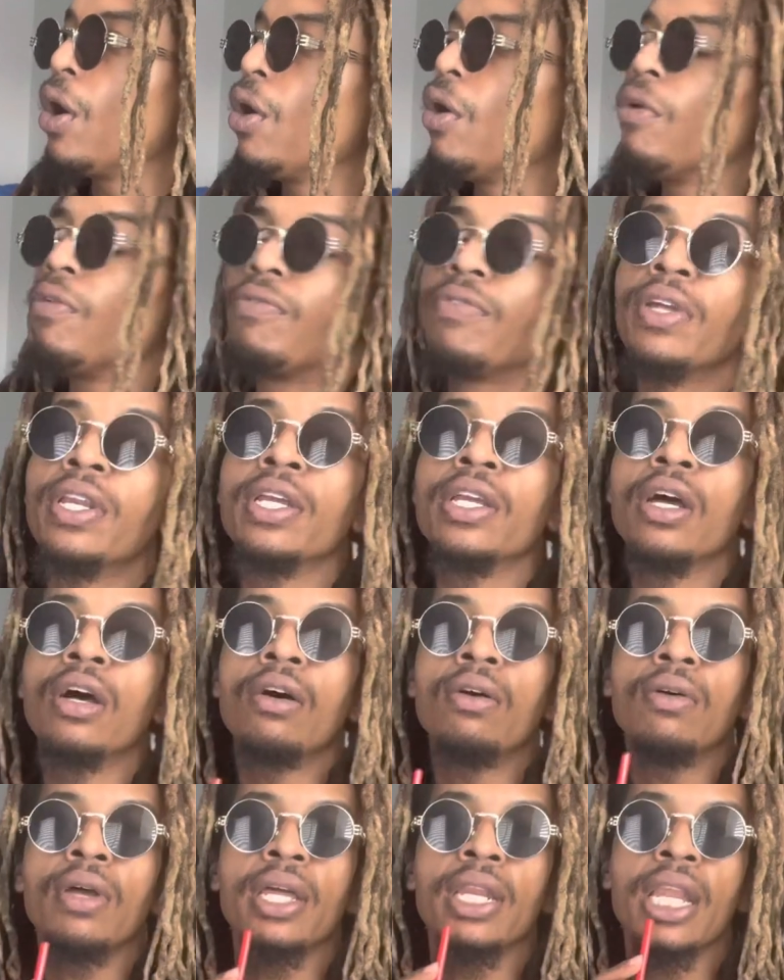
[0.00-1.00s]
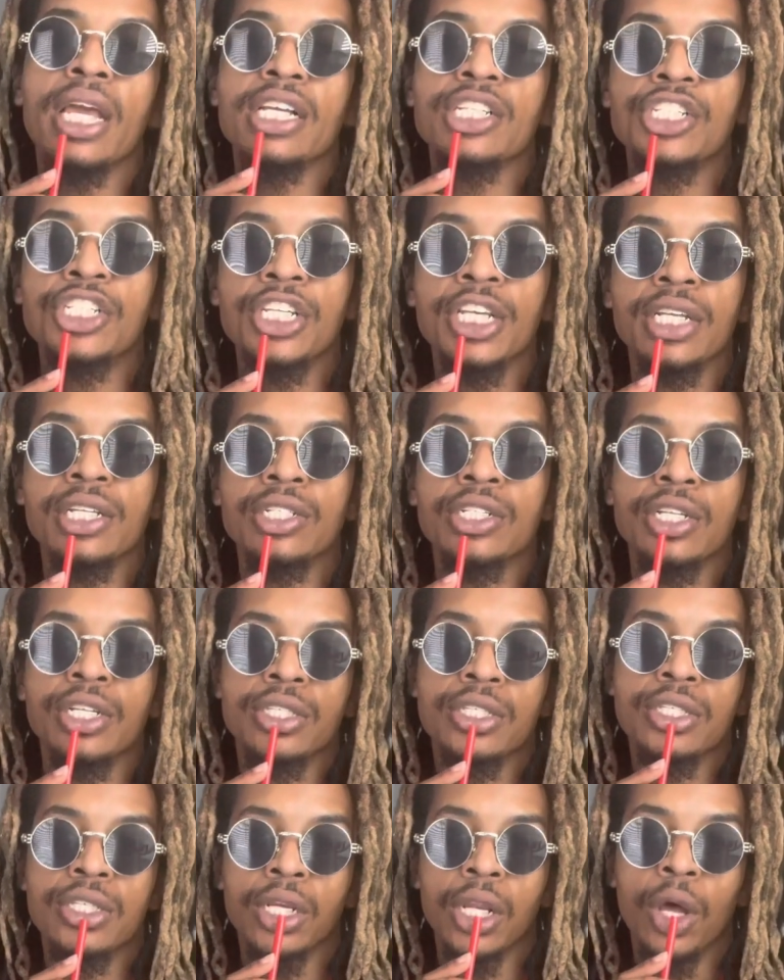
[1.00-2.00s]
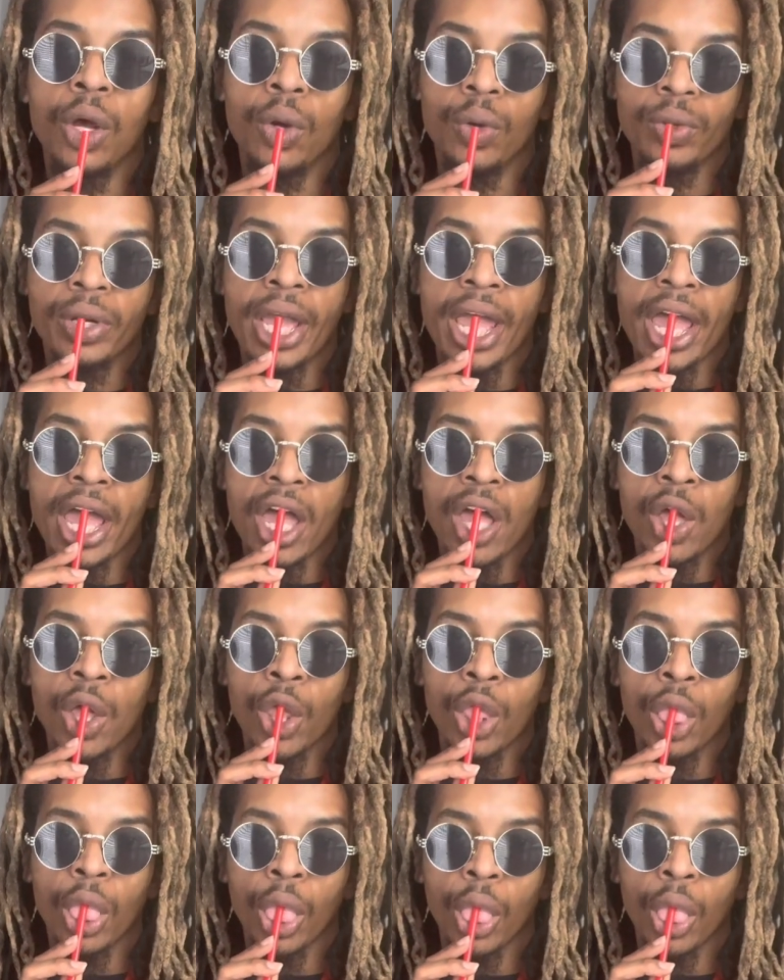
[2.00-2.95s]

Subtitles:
whole video and that shit just slowed down,